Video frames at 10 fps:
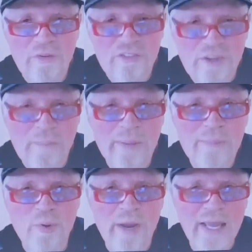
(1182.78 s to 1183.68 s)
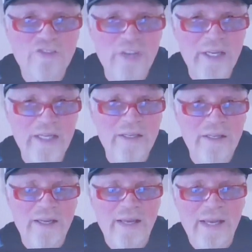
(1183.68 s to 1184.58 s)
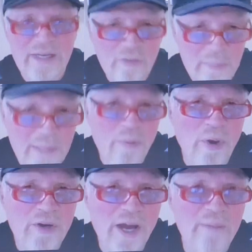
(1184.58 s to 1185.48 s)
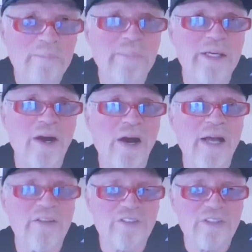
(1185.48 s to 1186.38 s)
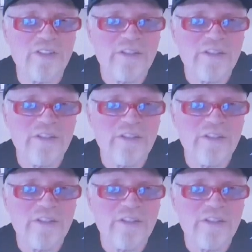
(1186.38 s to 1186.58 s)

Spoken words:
some people are handshaking and other people are not, because